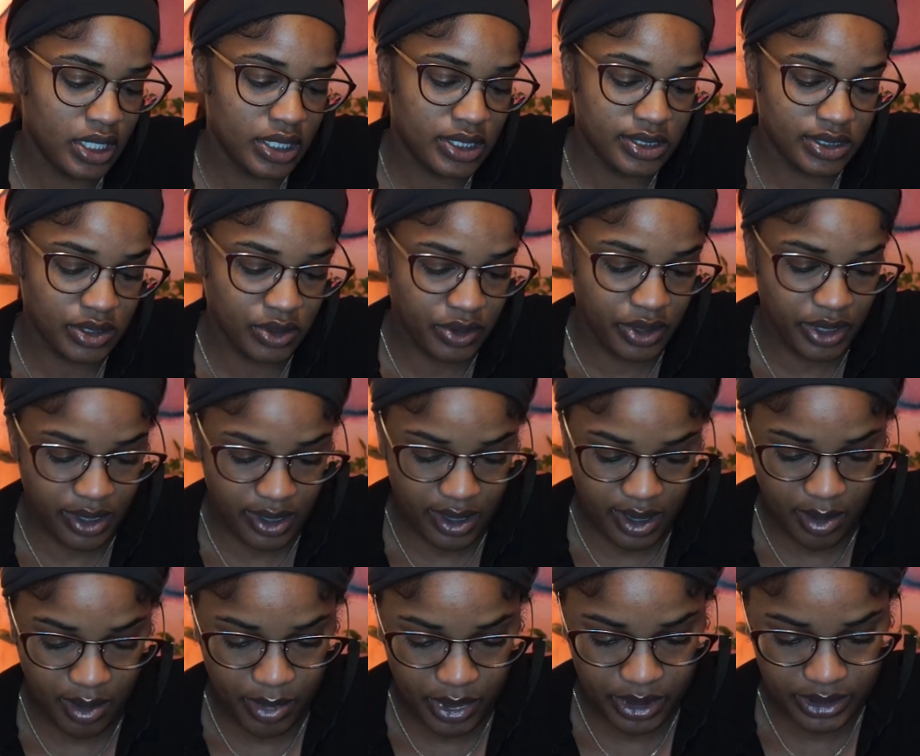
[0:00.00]
so yeah
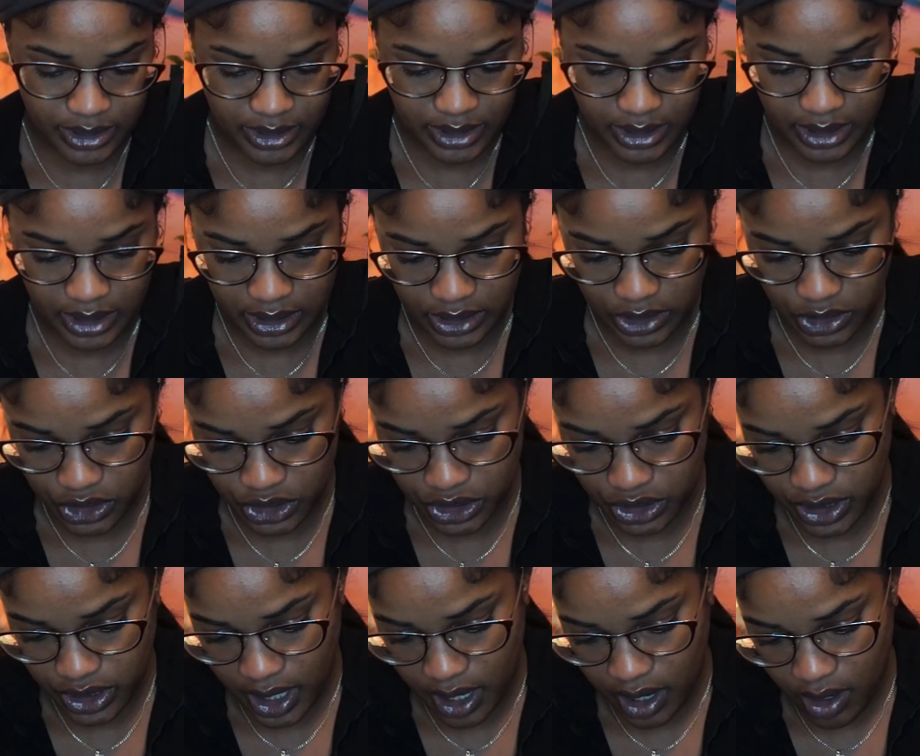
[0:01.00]
i'm about to get in the
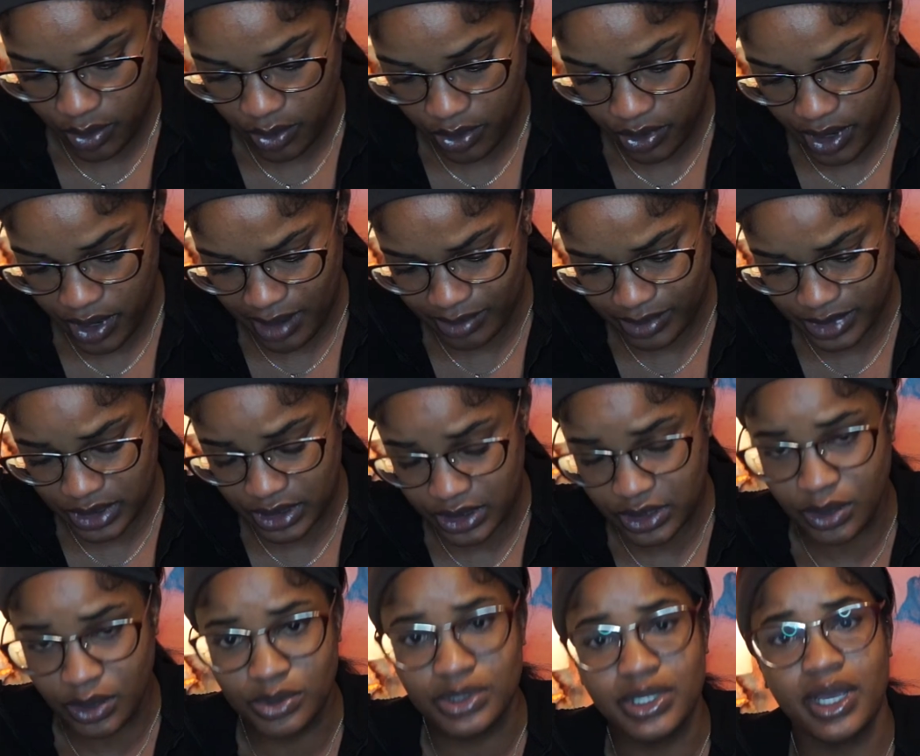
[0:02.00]
shower i'm
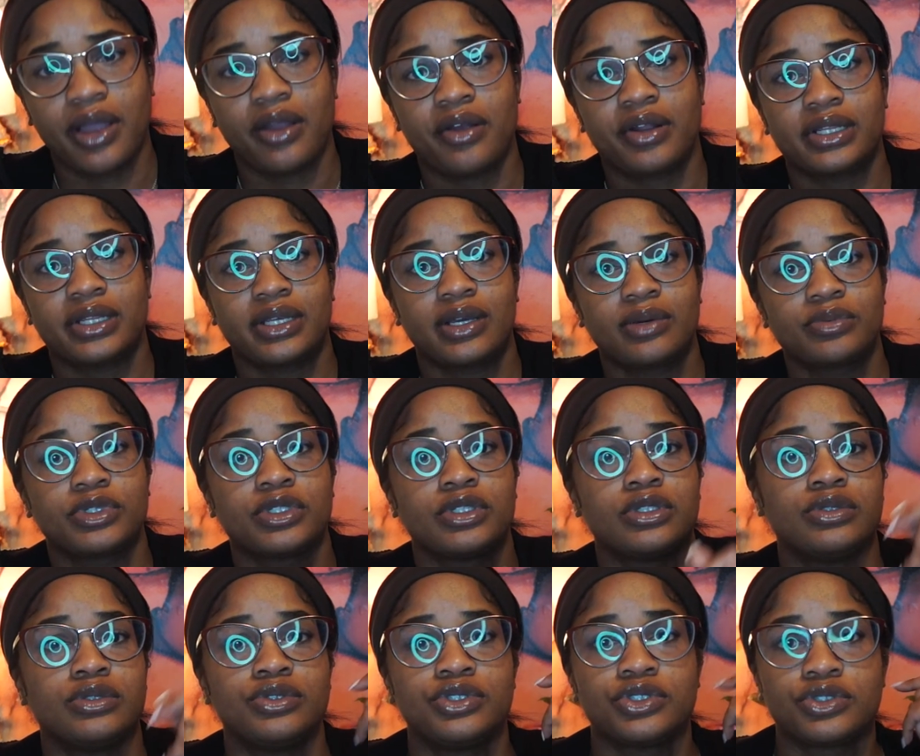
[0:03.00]
so tired i think i'm
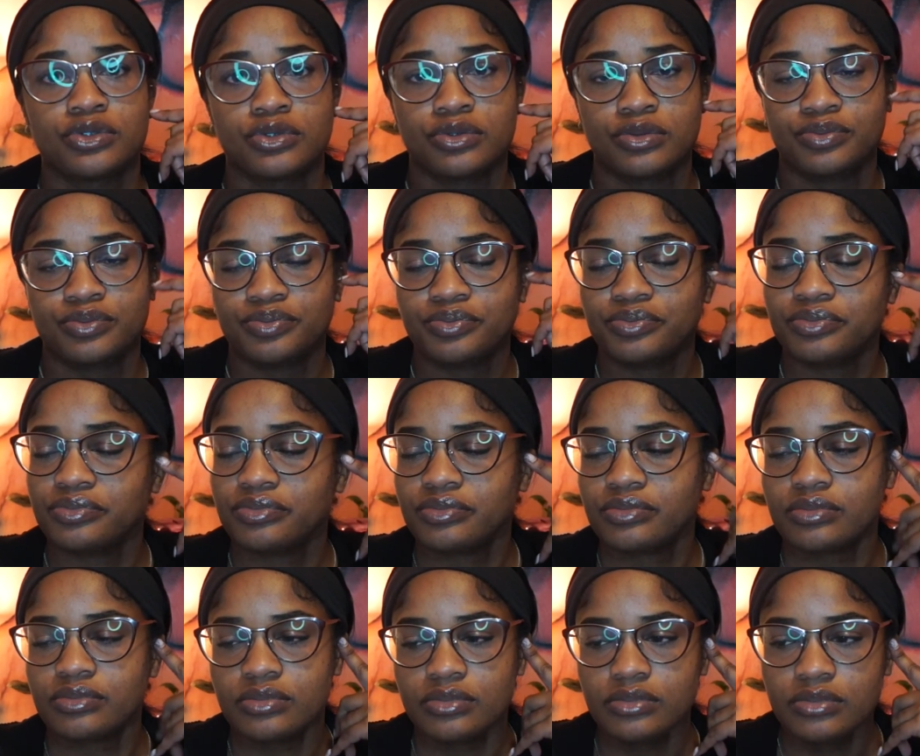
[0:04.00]
delusional
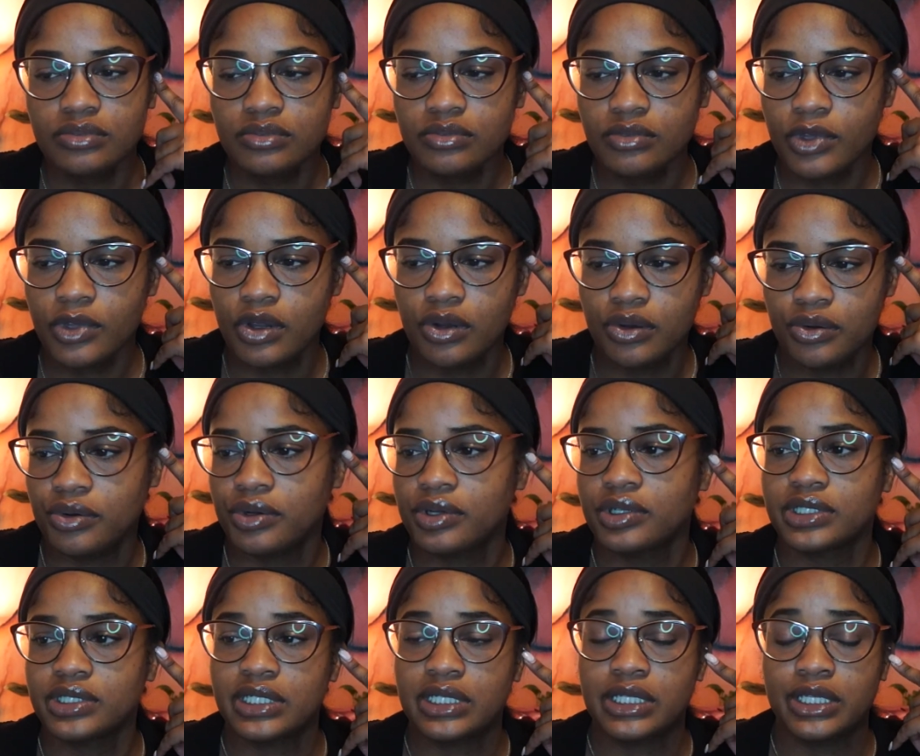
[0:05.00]
or
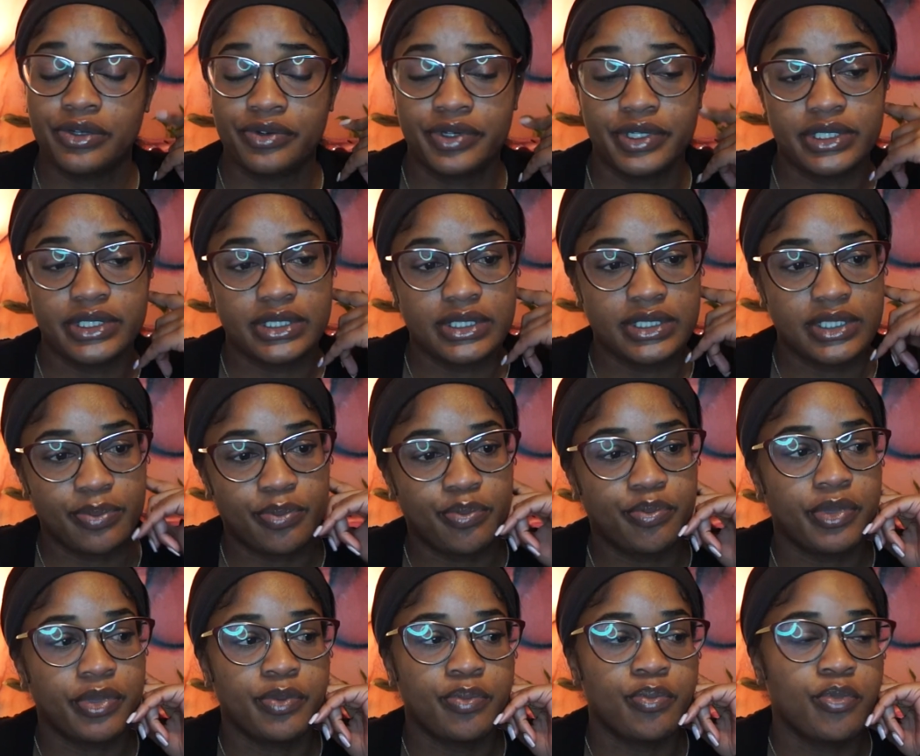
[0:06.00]
delirious is it
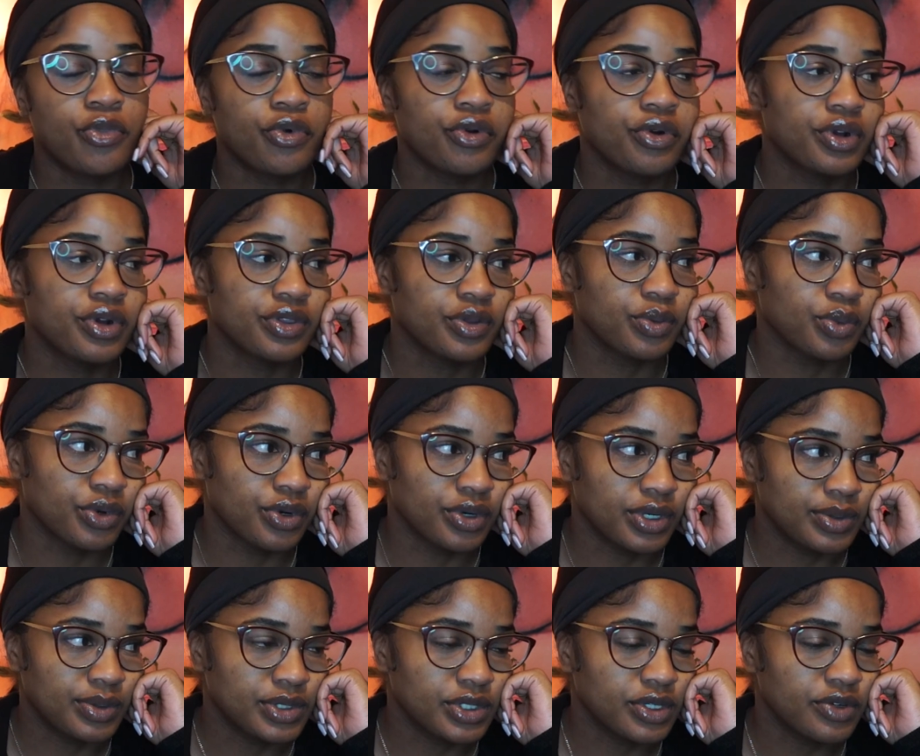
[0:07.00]
more the word i
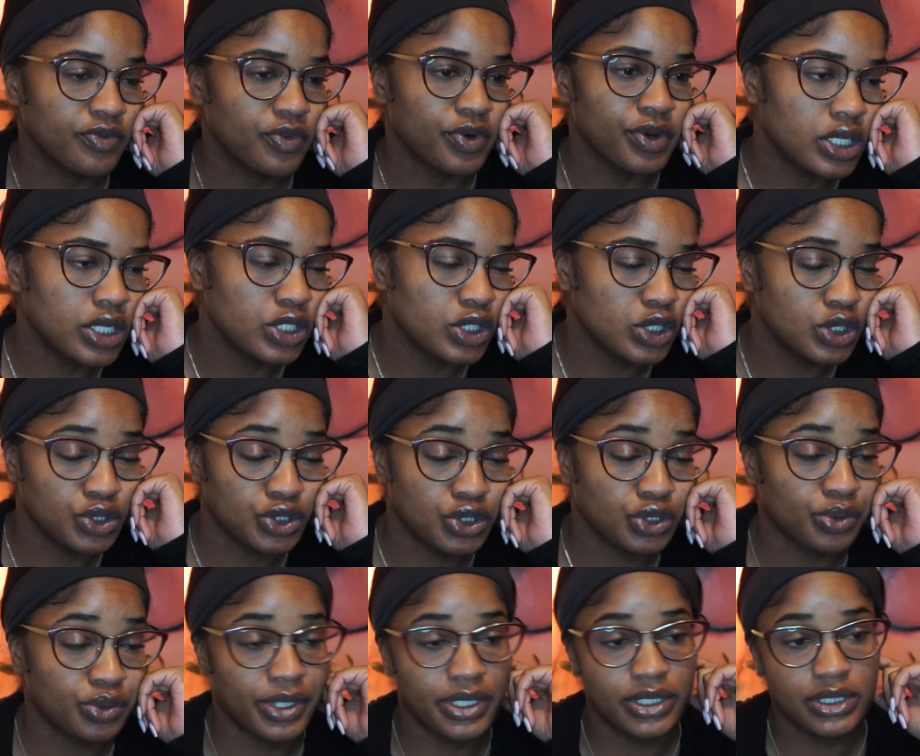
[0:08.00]
was looking for
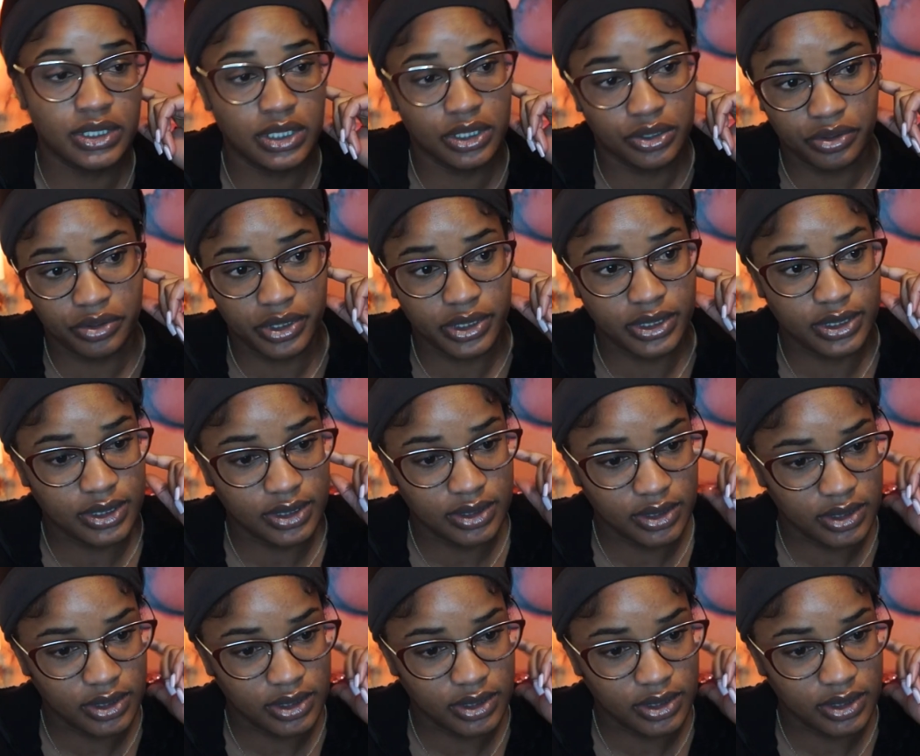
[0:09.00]
delusional and delirious